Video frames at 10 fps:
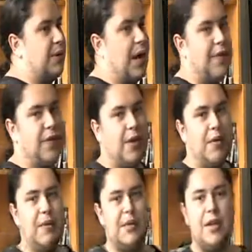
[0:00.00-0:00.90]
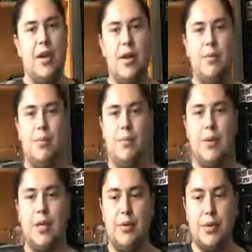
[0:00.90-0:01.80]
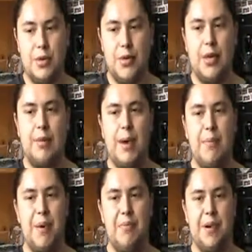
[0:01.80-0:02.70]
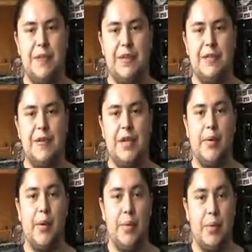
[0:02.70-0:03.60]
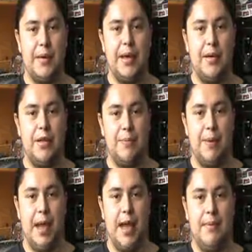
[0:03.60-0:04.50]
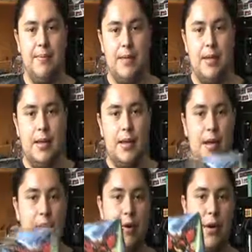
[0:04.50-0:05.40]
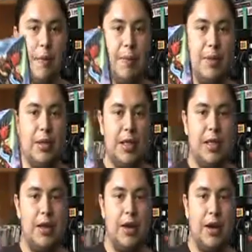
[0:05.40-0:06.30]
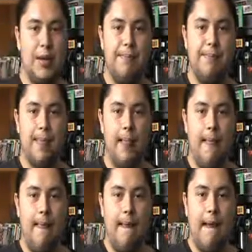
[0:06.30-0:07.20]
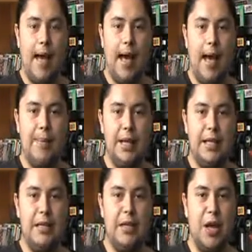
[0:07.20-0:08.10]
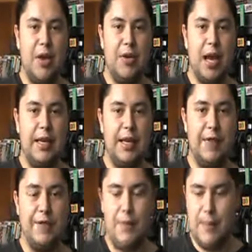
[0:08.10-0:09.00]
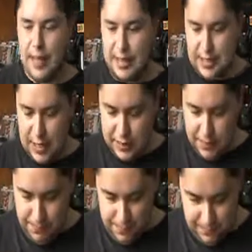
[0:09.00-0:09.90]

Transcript: after I return, which I was talking about in my previous video, I will be going to Japan. I'm going to be building this guy. Um, here's a no-grade kit from X Gundam.